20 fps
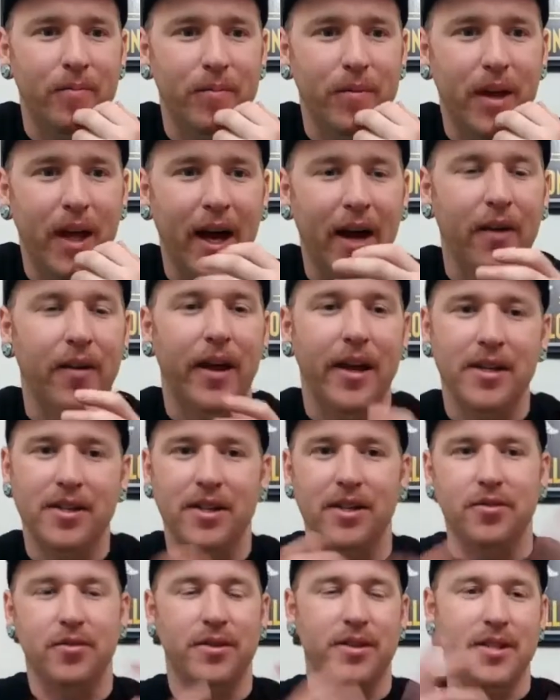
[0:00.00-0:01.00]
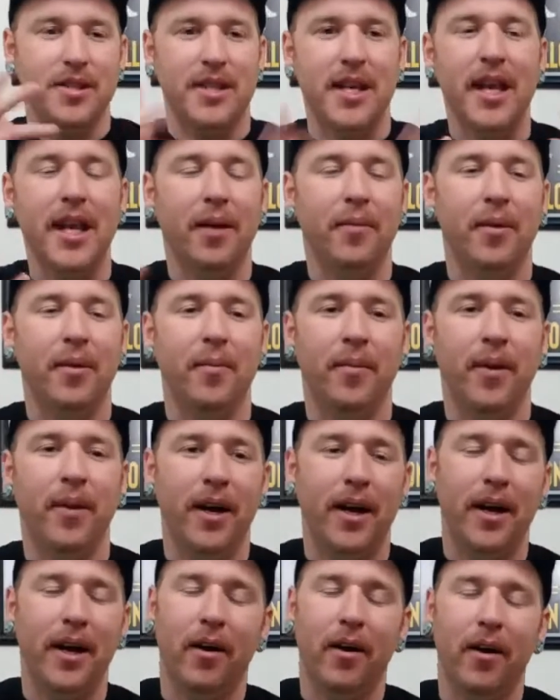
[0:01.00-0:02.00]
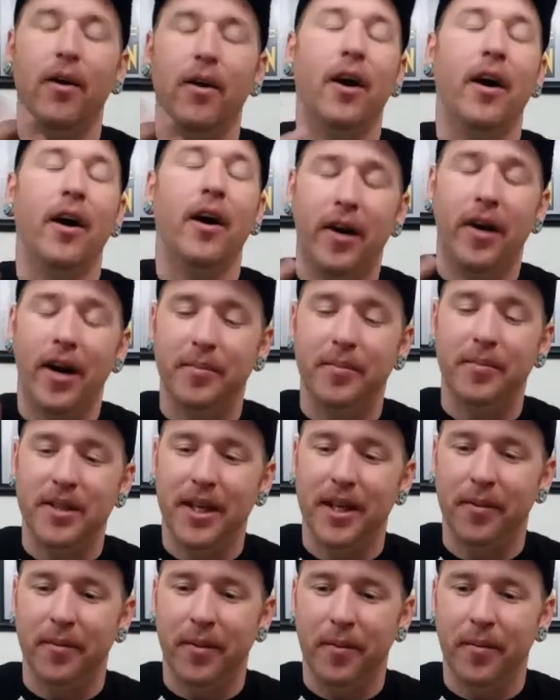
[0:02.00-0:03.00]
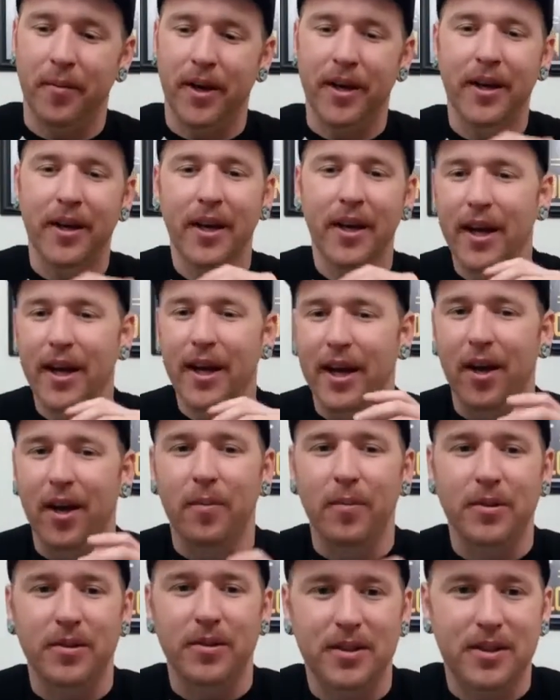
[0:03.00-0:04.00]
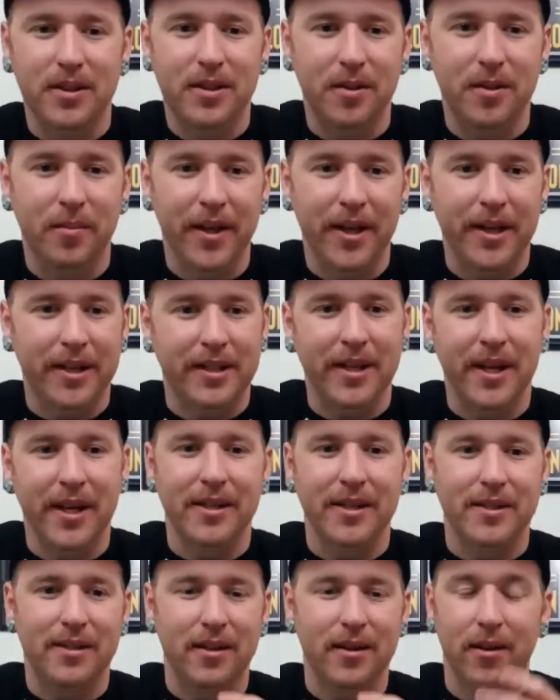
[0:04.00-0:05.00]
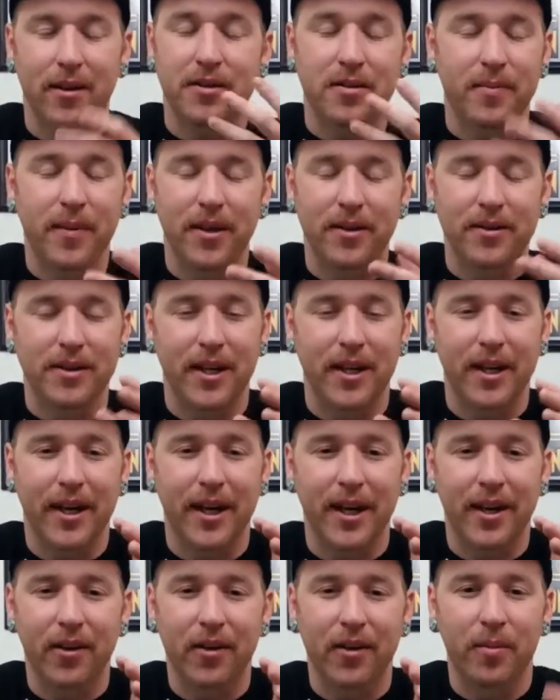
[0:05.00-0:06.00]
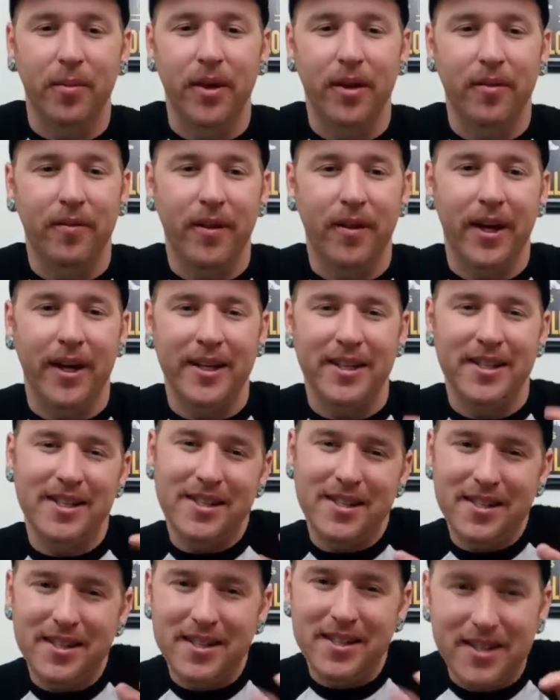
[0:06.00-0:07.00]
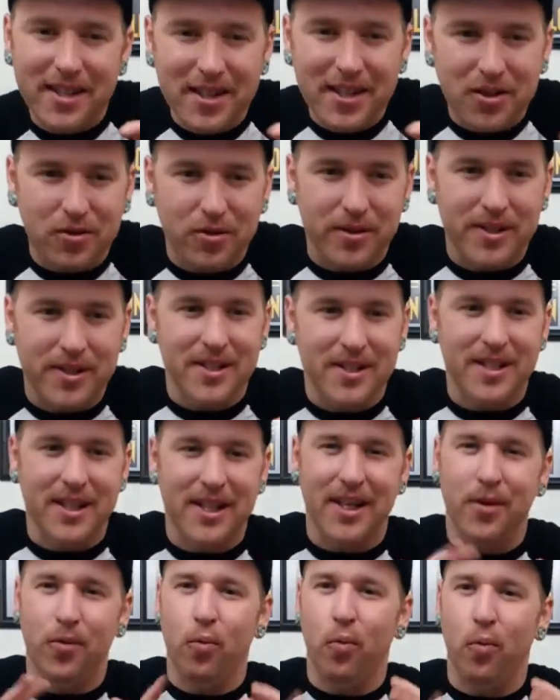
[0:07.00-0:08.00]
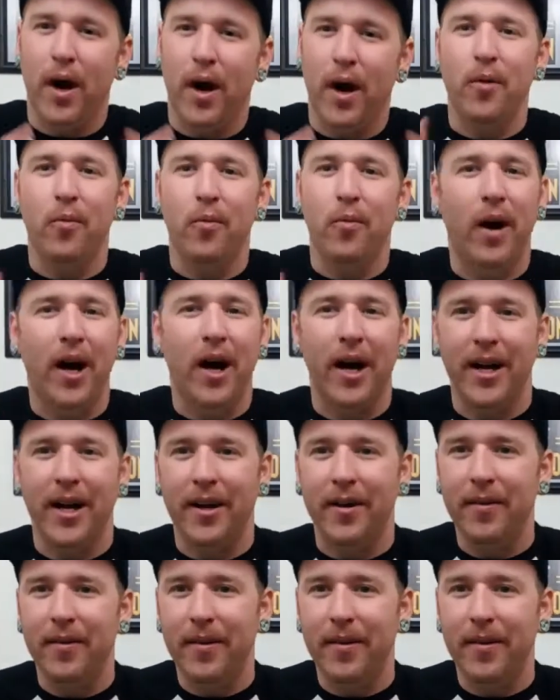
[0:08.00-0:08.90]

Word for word: how that citrus is hitting me, or how the hop's hitting me, but it almost to me tastes or smells like a little bit of a citrusy white wine.